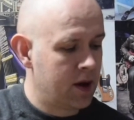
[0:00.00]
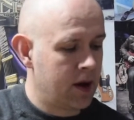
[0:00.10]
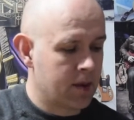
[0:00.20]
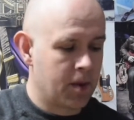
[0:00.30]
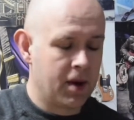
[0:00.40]
I'm
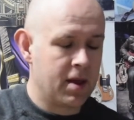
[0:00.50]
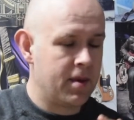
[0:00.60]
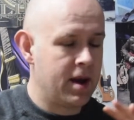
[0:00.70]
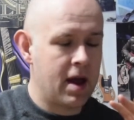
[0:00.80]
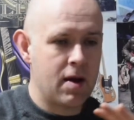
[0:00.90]
going to play them
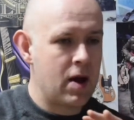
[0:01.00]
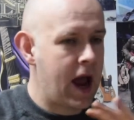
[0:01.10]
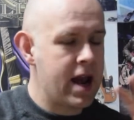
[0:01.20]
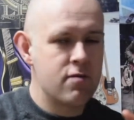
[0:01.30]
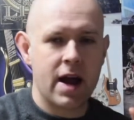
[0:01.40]
in
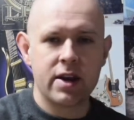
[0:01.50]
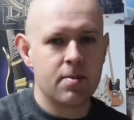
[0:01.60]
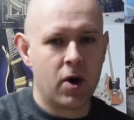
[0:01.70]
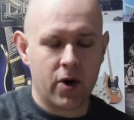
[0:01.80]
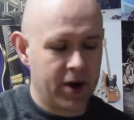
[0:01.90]
any random
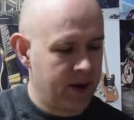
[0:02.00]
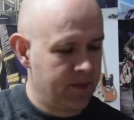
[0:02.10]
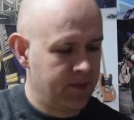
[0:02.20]
order.